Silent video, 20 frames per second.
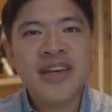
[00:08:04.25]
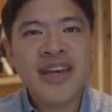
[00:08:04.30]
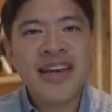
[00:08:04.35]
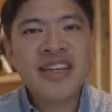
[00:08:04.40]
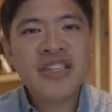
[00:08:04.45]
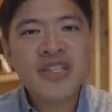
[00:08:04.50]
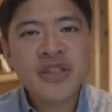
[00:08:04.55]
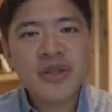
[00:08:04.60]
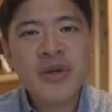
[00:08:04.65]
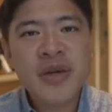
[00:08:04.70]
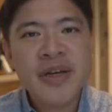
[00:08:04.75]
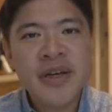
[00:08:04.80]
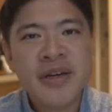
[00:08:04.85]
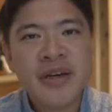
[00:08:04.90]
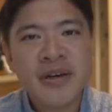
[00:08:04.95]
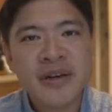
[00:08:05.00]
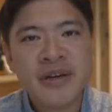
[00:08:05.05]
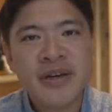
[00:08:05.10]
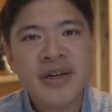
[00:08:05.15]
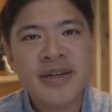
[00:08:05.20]
the issue
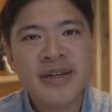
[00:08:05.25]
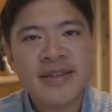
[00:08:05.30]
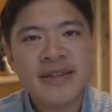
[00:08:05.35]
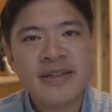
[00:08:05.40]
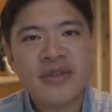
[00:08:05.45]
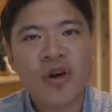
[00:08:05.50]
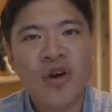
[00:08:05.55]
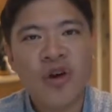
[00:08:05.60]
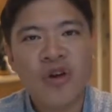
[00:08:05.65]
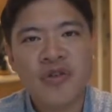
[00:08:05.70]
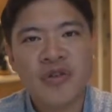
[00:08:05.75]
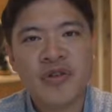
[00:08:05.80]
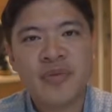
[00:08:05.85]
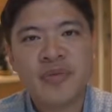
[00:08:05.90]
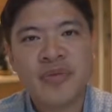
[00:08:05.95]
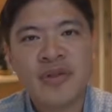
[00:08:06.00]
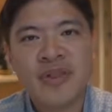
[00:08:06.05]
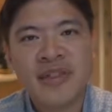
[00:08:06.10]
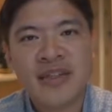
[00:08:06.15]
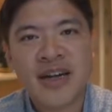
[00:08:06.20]
here is
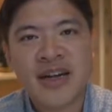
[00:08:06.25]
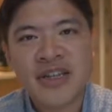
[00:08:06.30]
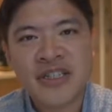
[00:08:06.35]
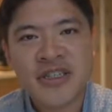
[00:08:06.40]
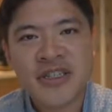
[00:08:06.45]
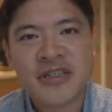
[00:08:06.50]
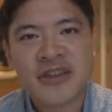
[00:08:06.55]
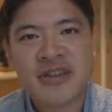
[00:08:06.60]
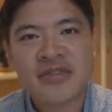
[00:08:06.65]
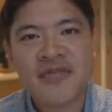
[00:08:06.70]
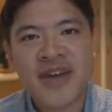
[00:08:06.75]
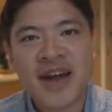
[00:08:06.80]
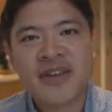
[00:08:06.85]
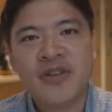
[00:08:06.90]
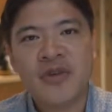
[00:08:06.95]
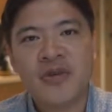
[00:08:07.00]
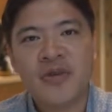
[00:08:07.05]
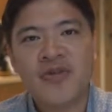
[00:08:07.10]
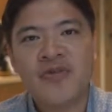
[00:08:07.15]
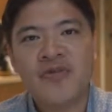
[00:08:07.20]
overproduction. In fact,
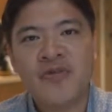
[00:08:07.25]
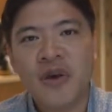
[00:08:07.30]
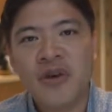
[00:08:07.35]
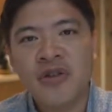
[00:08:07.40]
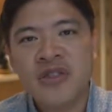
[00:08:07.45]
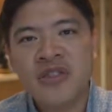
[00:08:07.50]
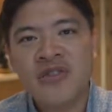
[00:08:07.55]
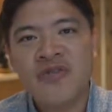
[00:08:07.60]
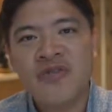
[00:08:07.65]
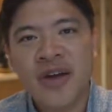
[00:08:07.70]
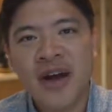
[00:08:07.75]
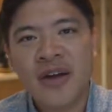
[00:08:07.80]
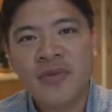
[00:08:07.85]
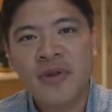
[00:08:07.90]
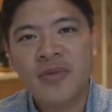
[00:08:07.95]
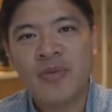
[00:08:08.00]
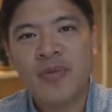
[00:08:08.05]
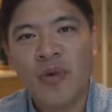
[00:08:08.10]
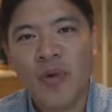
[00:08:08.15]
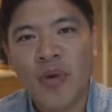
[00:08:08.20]
there were falsified
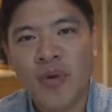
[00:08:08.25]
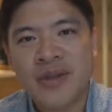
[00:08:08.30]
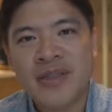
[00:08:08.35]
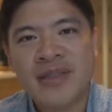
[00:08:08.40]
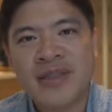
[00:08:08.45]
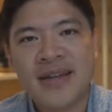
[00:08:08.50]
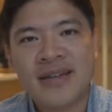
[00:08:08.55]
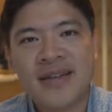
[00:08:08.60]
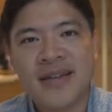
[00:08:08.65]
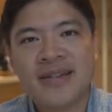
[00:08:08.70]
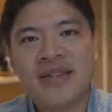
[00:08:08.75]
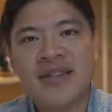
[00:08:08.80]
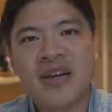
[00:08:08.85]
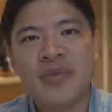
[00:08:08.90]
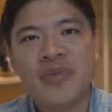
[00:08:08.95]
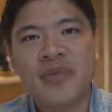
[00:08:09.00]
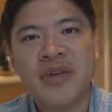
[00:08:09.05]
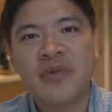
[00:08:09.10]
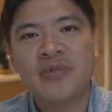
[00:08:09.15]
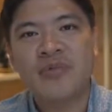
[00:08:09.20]
reports that this
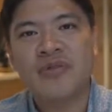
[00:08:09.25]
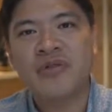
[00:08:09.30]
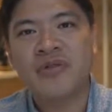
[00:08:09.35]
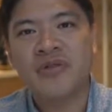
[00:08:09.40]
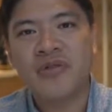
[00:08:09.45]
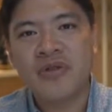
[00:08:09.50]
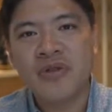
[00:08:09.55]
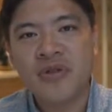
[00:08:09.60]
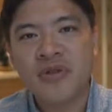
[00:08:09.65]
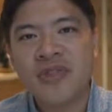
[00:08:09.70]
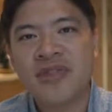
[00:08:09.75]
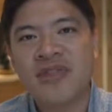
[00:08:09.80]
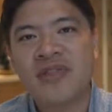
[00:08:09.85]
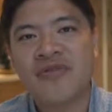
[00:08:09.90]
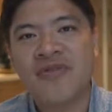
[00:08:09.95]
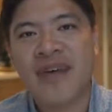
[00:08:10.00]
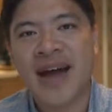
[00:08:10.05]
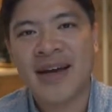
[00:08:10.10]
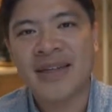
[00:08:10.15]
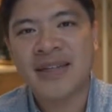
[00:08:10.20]
company produced the
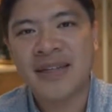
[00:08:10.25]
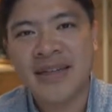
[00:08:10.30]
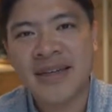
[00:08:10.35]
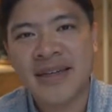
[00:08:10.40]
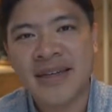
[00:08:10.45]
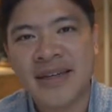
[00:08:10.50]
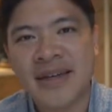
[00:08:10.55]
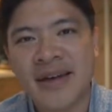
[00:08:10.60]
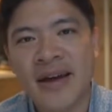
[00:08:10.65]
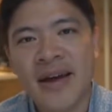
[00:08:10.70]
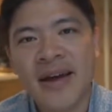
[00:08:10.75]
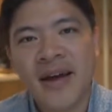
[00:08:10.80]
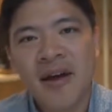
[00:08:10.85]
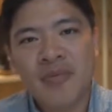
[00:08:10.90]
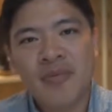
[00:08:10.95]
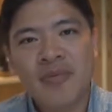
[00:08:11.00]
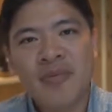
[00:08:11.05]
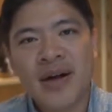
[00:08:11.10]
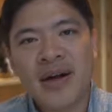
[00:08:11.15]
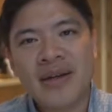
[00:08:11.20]
vaccine,
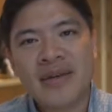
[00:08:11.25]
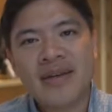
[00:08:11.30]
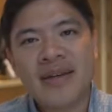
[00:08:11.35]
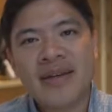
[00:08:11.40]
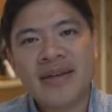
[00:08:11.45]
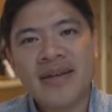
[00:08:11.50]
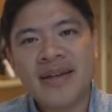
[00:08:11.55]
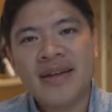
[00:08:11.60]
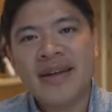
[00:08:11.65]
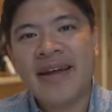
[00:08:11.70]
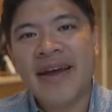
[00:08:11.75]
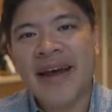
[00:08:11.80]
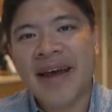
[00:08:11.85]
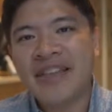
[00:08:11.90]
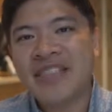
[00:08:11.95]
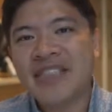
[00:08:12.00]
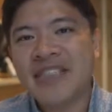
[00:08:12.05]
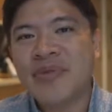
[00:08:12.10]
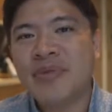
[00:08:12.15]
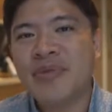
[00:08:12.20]
but they didn't
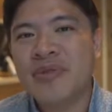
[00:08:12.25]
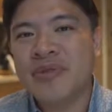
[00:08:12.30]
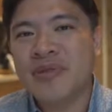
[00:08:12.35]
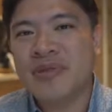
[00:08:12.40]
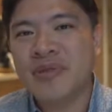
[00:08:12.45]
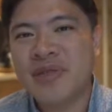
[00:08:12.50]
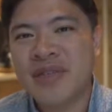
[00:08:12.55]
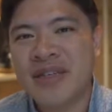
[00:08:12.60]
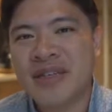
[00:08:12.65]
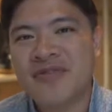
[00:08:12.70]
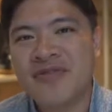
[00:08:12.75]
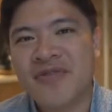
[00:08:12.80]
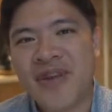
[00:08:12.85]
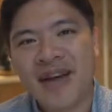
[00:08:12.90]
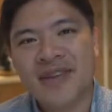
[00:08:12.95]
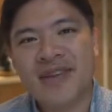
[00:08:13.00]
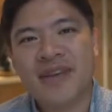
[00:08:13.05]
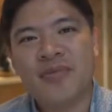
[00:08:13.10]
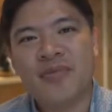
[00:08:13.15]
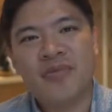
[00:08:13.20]
actually produce it. In
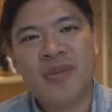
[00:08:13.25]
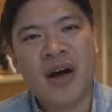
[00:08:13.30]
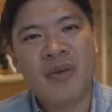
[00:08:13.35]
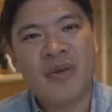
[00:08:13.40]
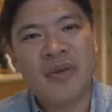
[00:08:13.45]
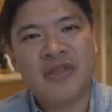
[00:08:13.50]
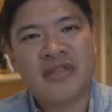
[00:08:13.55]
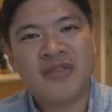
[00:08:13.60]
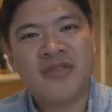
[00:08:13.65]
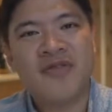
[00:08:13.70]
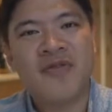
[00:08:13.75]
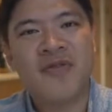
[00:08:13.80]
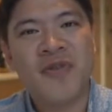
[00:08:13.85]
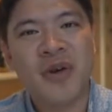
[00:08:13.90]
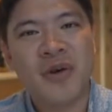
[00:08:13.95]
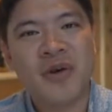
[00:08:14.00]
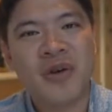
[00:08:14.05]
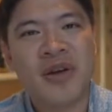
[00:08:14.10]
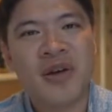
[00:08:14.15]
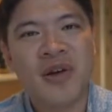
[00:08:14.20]
fact, they probably just
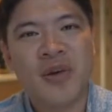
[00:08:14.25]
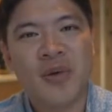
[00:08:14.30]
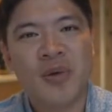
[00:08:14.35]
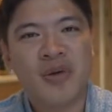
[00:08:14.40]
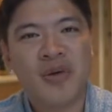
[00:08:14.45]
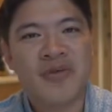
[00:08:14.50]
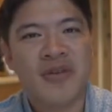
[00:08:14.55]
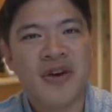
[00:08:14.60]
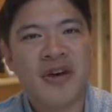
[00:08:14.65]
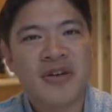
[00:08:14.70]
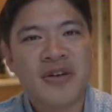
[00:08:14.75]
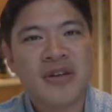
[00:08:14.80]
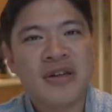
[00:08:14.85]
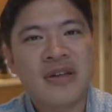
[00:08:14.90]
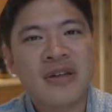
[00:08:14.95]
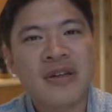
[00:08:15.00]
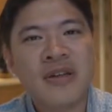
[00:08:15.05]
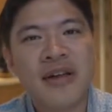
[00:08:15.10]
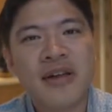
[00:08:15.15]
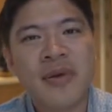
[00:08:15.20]
filled it with other
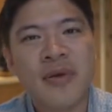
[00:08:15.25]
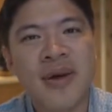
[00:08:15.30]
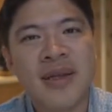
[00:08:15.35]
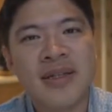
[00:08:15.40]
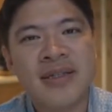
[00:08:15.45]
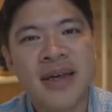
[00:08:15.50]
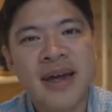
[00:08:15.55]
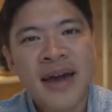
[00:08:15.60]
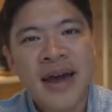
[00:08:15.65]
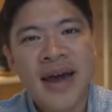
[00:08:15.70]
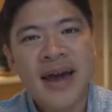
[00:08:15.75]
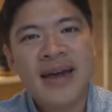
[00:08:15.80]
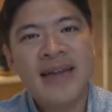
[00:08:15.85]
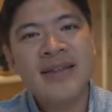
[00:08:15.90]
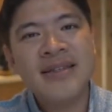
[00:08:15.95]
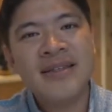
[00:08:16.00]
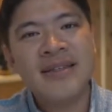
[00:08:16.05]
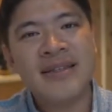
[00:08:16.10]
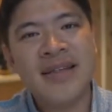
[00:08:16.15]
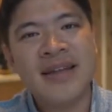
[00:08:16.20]
liquids and
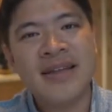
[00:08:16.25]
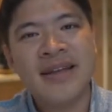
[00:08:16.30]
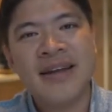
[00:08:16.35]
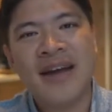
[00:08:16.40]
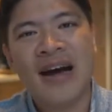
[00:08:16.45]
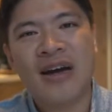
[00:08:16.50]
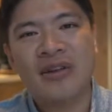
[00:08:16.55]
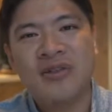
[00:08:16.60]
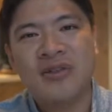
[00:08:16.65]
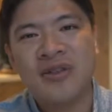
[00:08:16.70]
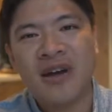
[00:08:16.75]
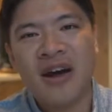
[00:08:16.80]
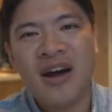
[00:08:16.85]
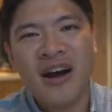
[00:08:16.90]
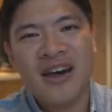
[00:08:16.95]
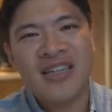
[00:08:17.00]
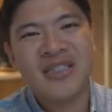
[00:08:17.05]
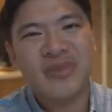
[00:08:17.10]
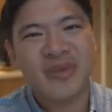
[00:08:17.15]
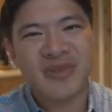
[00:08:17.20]
then sent it out to the
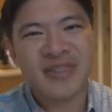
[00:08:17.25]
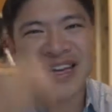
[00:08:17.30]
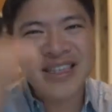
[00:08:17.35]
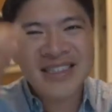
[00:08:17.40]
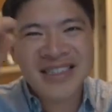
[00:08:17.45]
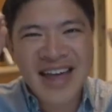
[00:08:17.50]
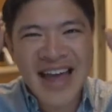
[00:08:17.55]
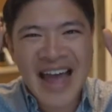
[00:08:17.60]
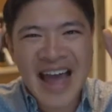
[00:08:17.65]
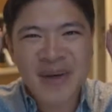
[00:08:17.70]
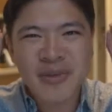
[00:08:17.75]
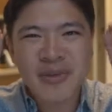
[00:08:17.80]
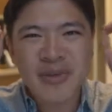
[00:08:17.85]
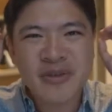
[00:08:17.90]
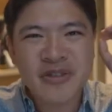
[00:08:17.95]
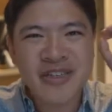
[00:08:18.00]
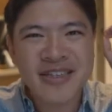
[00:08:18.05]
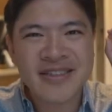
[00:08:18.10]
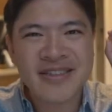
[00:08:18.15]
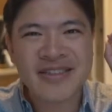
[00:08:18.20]
hospitals. That's
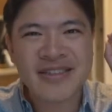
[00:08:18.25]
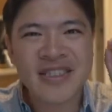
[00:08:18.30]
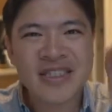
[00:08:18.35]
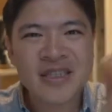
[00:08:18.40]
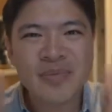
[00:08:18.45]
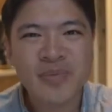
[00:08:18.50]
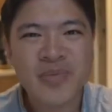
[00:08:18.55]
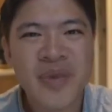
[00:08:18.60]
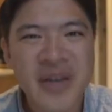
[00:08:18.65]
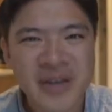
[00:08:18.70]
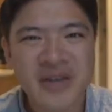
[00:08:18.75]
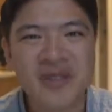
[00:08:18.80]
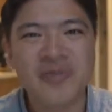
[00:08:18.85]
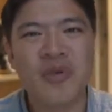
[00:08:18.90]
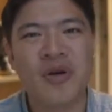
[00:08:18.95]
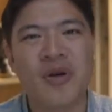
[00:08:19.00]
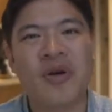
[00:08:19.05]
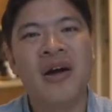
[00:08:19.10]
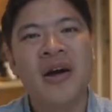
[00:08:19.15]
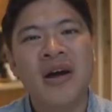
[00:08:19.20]
absolutely
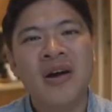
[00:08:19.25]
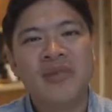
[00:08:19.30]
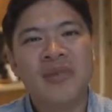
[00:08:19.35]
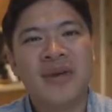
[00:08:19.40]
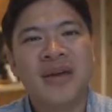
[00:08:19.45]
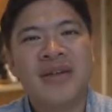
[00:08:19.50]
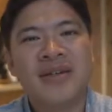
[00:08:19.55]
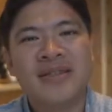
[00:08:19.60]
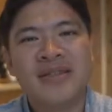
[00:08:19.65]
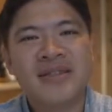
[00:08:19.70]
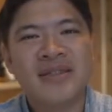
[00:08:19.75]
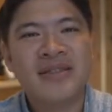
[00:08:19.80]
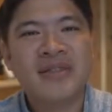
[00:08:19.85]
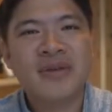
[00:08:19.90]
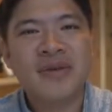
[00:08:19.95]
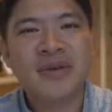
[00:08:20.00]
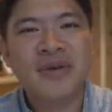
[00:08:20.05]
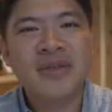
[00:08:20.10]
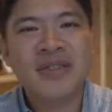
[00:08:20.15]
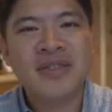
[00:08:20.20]
despicable, because
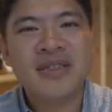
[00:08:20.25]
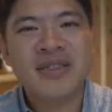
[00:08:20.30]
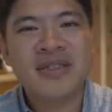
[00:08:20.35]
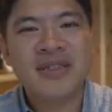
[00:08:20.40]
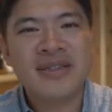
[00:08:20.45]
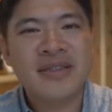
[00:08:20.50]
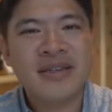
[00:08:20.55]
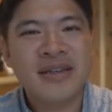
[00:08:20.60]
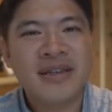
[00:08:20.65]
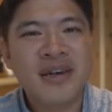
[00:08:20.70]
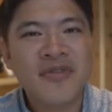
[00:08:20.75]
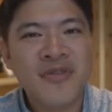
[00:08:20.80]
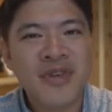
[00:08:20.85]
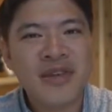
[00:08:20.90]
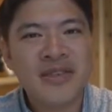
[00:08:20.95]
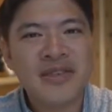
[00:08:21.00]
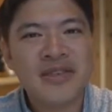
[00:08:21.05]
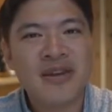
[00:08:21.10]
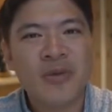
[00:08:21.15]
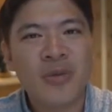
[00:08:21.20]
you're just
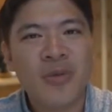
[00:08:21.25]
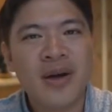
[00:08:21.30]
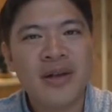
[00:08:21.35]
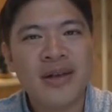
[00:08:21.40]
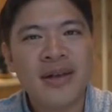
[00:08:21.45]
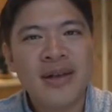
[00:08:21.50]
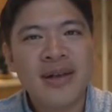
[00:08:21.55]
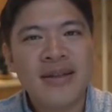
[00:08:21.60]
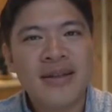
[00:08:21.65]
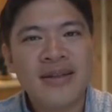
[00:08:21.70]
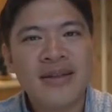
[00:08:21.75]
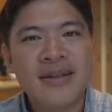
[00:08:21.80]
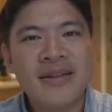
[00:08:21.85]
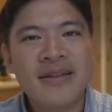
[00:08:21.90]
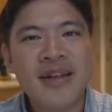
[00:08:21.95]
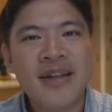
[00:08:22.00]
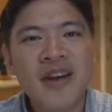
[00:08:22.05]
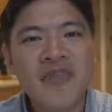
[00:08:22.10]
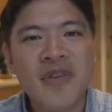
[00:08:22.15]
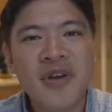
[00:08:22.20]
giving someone
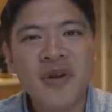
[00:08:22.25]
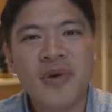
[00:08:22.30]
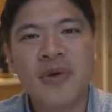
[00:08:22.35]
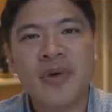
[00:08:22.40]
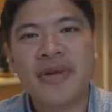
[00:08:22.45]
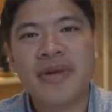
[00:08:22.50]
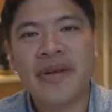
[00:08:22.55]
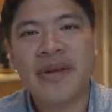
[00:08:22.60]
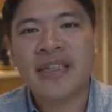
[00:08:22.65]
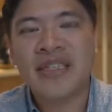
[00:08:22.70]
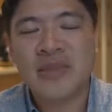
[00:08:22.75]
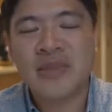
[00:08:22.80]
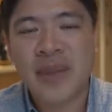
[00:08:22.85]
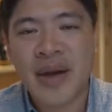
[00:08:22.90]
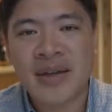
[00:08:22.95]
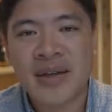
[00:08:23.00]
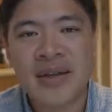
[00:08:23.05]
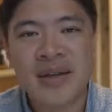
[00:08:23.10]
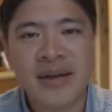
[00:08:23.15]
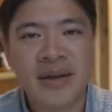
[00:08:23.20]
nothing when they're
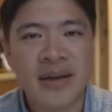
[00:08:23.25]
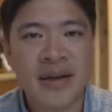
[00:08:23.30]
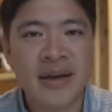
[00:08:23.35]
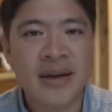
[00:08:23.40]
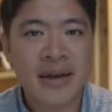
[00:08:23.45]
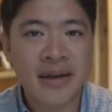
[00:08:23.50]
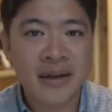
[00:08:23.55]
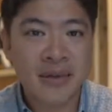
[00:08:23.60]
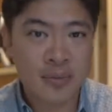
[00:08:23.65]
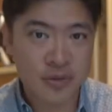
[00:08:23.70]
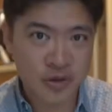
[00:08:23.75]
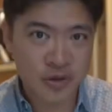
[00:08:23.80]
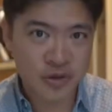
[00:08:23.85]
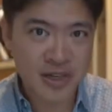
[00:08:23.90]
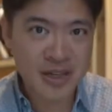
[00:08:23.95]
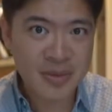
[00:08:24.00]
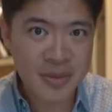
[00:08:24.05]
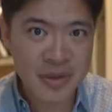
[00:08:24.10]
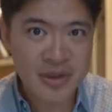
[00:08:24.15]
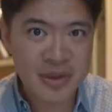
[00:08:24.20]
expecting a
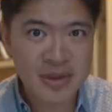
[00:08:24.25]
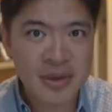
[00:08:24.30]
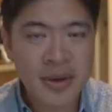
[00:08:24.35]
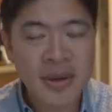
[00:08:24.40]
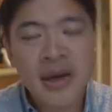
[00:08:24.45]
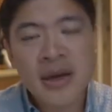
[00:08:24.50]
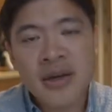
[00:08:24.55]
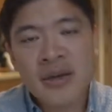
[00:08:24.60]
treatment.